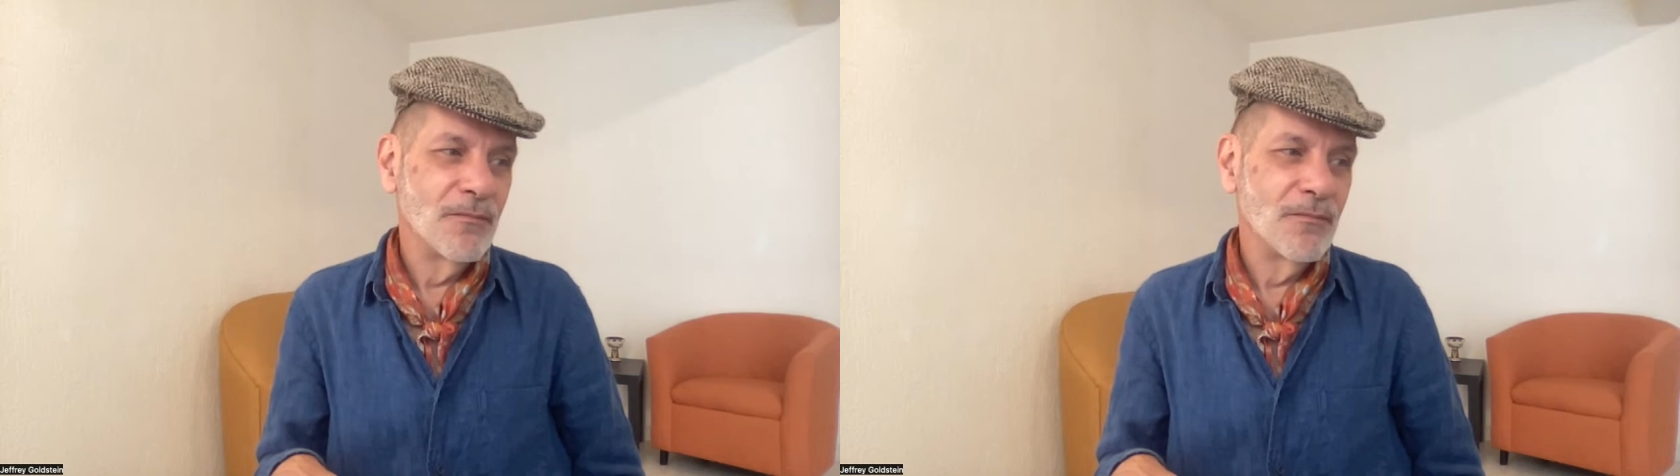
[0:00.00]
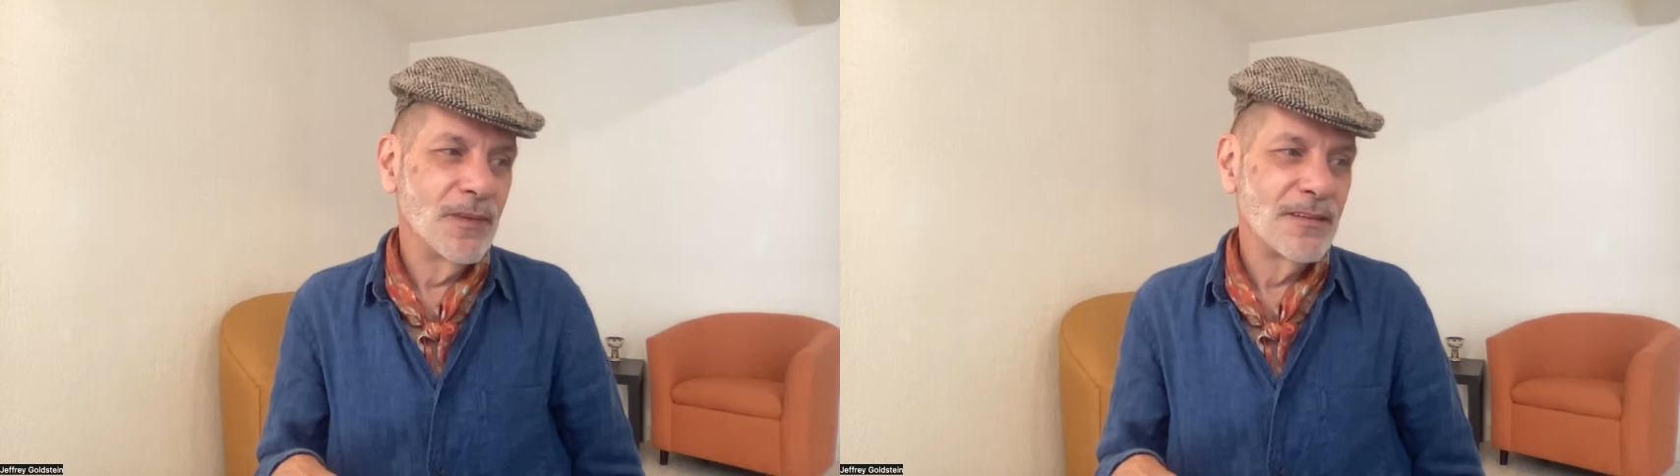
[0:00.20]

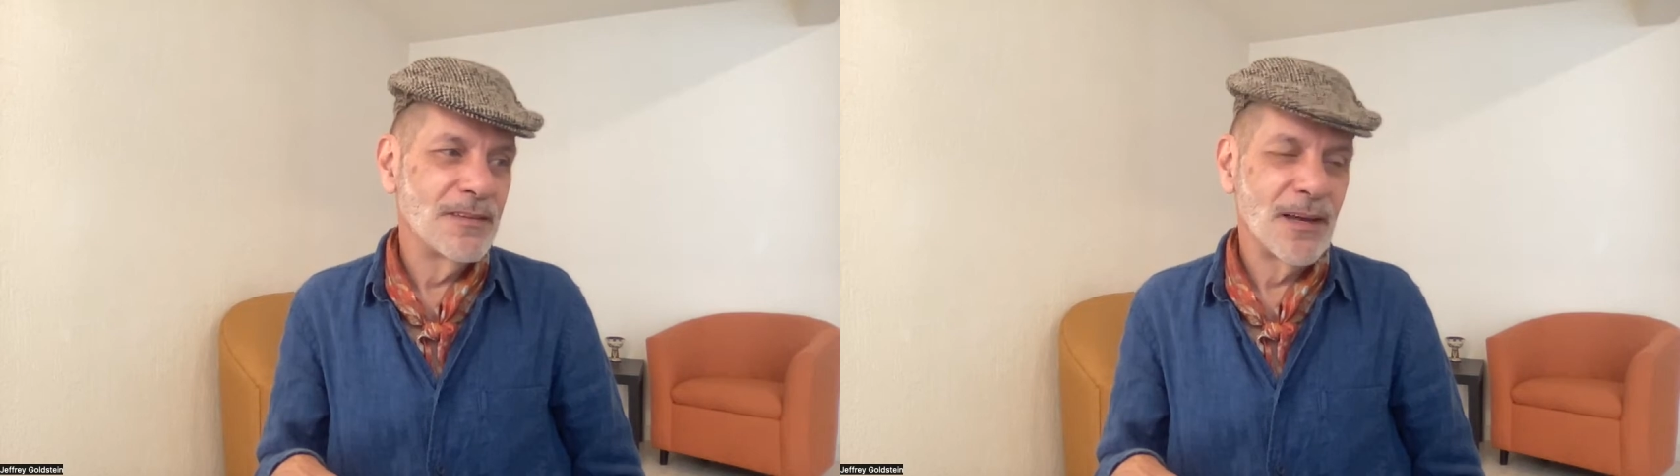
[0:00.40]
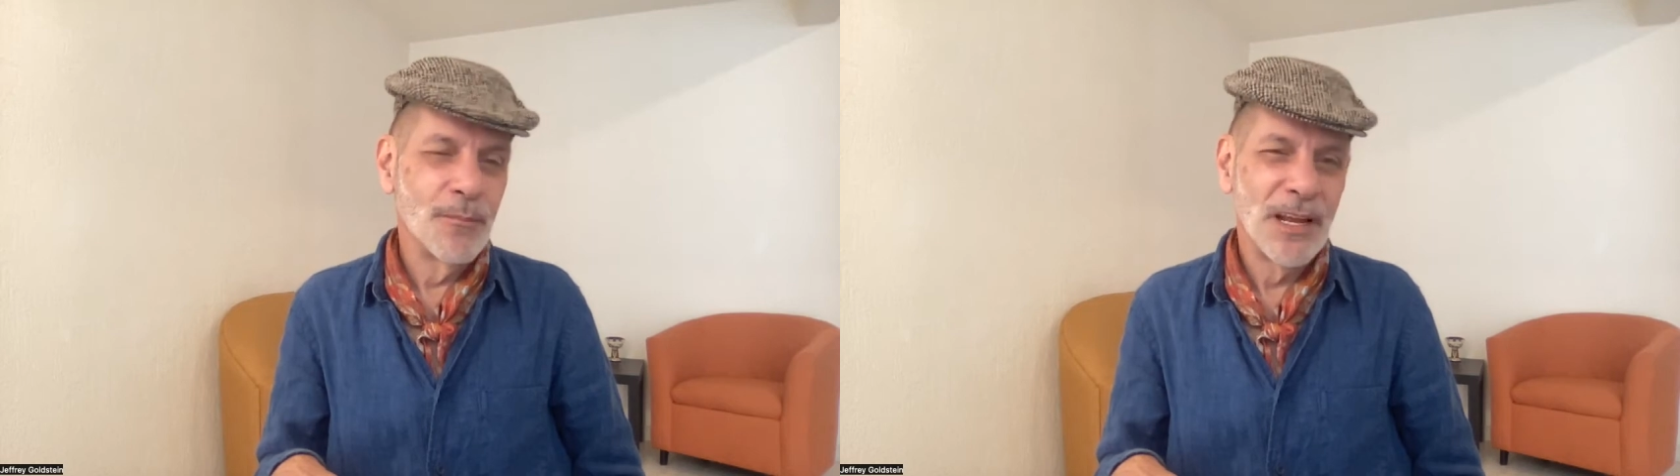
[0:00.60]

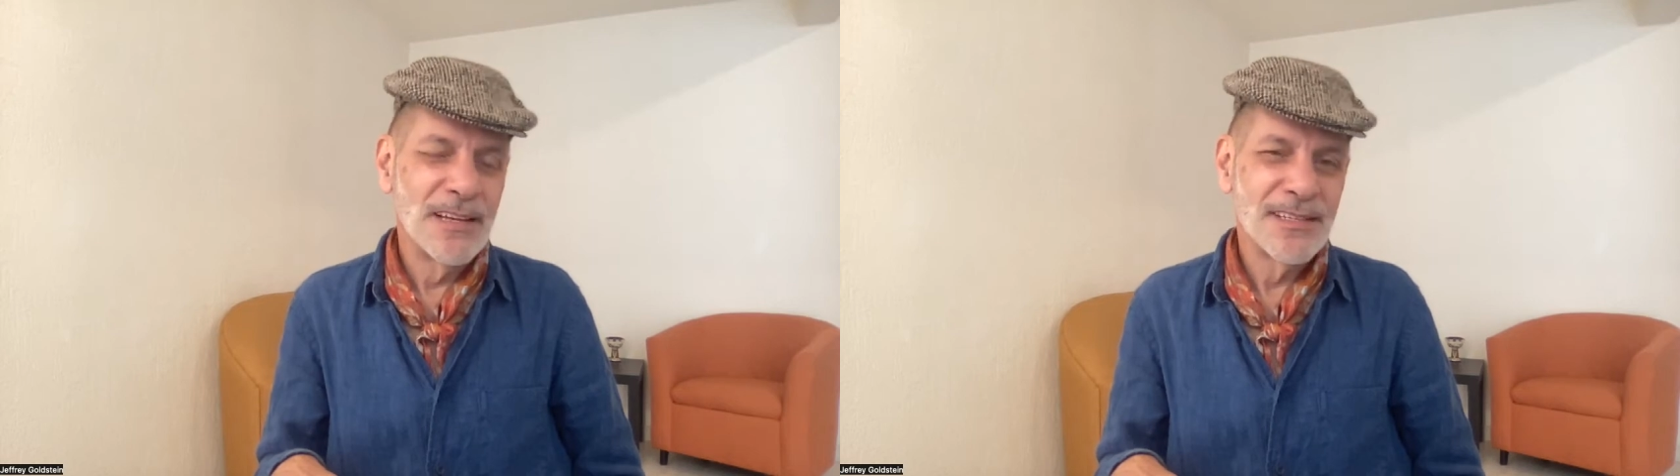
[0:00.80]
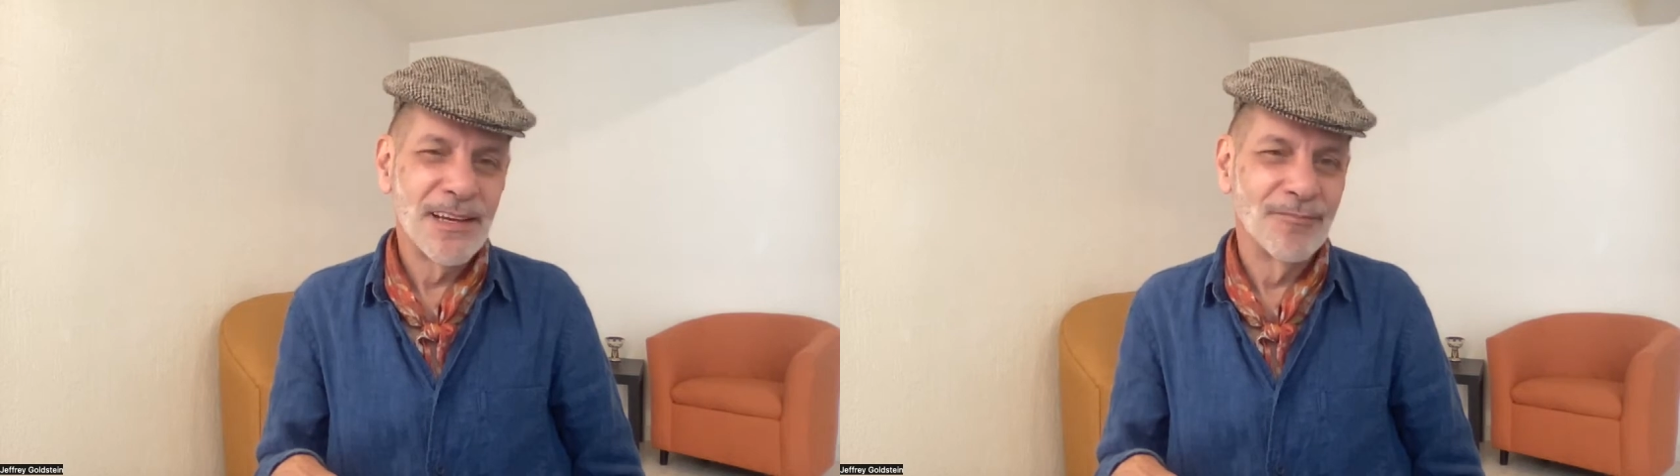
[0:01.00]
It's like a
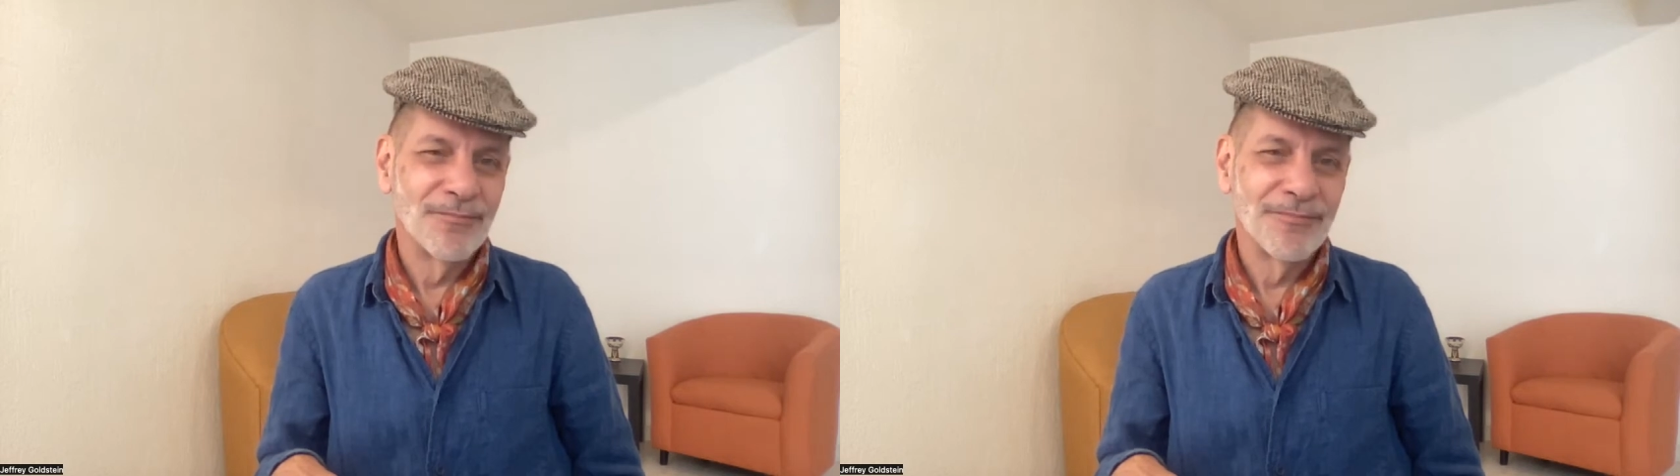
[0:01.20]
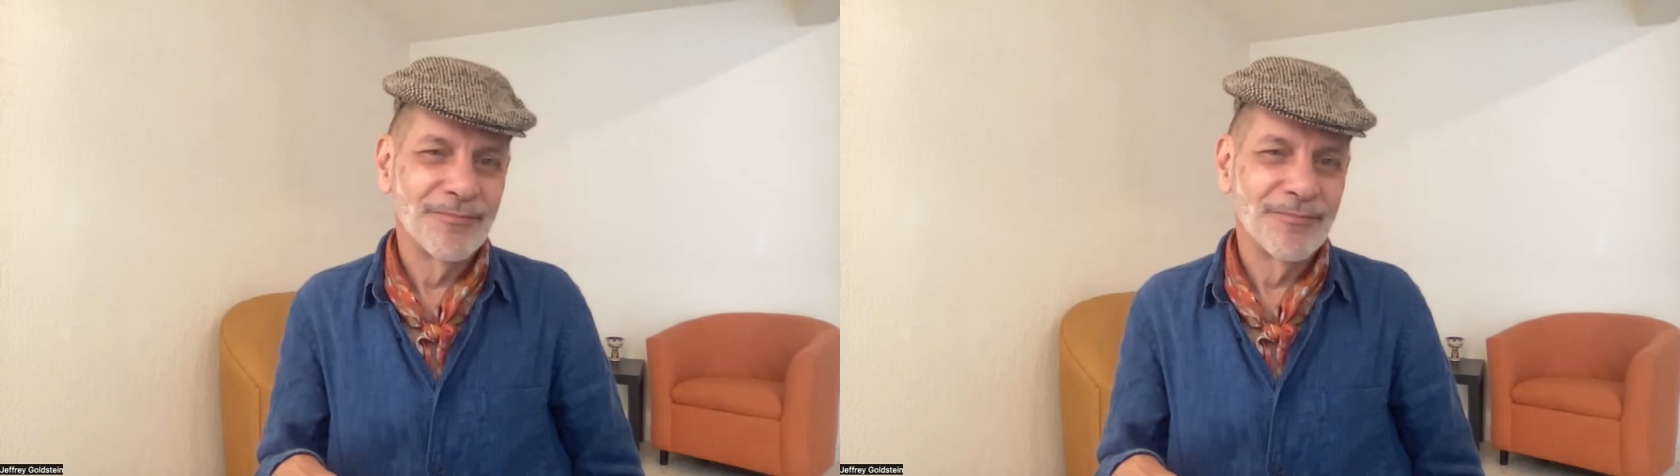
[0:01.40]
blessing.